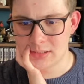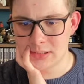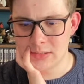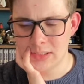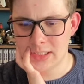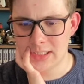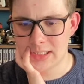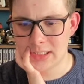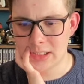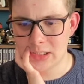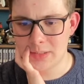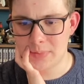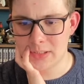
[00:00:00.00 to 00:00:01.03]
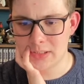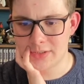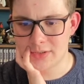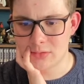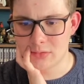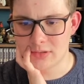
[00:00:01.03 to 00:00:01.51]
okay, Chloe Butler
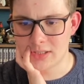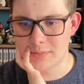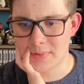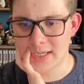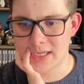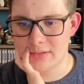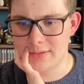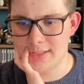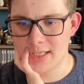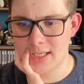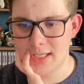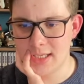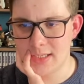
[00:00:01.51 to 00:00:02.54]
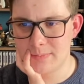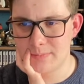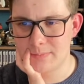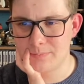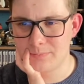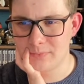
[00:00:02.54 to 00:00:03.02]
talking about the
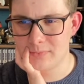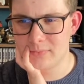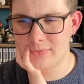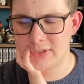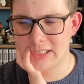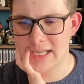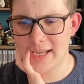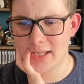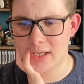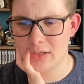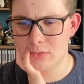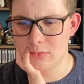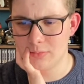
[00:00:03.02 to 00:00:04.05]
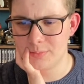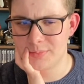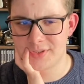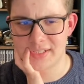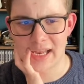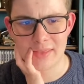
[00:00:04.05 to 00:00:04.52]
um, the Lego
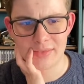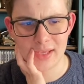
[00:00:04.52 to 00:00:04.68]
sat